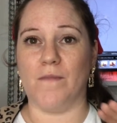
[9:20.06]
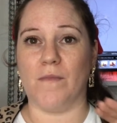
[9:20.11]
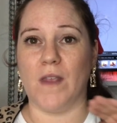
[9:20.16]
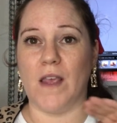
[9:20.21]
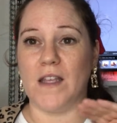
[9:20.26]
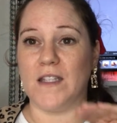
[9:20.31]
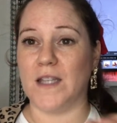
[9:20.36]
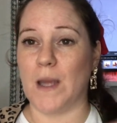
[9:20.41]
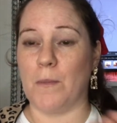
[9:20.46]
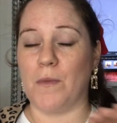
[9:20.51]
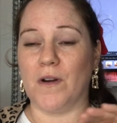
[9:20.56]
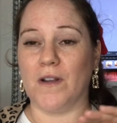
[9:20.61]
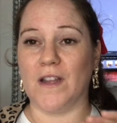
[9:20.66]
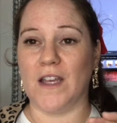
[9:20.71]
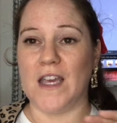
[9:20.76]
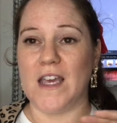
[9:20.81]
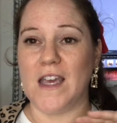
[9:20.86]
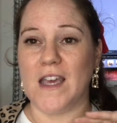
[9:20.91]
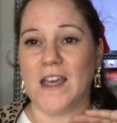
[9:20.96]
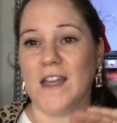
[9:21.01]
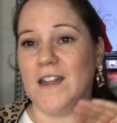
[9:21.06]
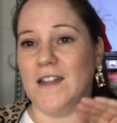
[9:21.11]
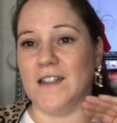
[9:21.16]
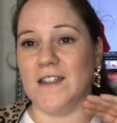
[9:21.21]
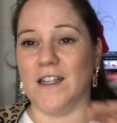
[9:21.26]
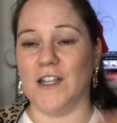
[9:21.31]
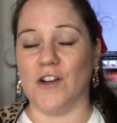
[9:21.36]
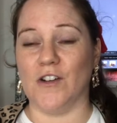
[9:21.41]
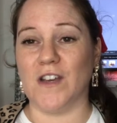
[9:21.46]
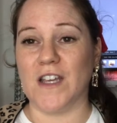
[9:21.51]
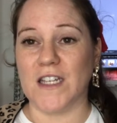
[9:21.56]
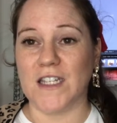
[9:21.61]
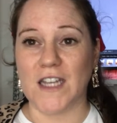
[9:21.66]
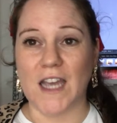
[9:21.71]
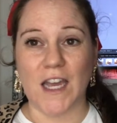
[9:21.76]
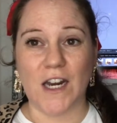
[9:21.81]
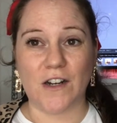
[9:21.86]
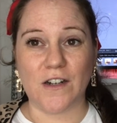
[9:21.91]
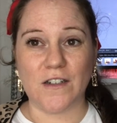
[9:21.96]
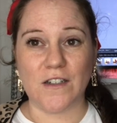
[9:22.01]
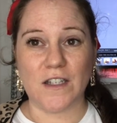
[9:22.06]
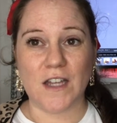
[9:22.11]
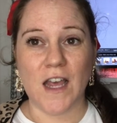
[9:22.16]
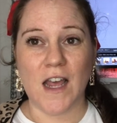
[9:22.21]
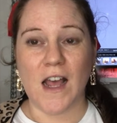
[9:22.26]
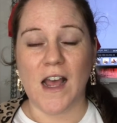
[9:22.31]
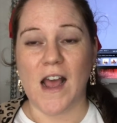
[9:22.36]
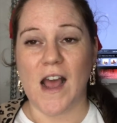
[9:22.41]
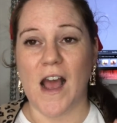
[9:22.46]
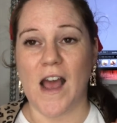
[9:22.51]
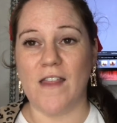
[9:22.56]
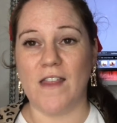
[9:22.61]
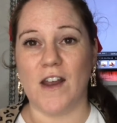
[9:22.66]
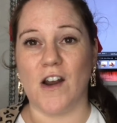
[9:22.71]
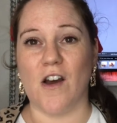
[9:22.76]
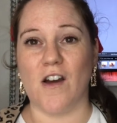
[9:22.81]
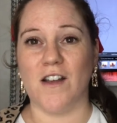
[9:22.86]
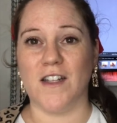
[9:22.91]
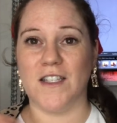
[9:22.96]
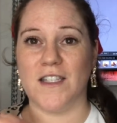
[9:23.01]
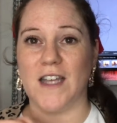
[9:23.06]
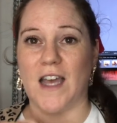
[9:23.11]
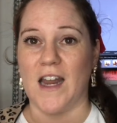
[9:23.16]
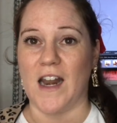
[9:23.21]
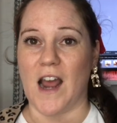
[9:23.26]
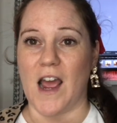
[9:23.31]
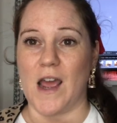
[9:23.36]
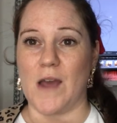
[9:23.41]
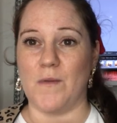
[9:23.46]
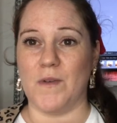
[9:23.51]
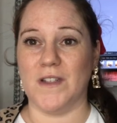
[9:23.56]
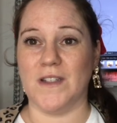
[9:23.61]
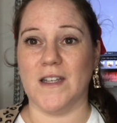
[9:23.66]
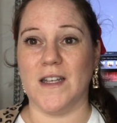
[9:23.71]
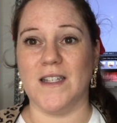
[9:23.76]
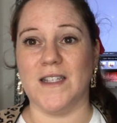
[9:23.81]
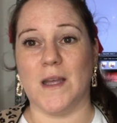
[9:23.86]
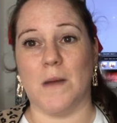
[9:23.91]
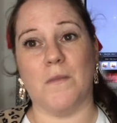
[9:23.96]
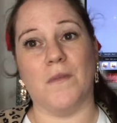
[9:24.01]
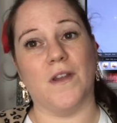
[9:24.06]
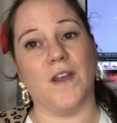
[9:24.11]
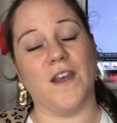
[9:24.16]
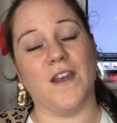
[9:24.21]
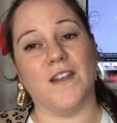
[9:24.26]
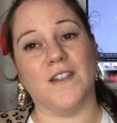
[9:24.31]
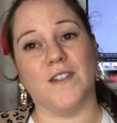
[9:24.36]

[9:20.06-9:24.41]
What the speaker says: separately in little containers, and then on set I was assembling.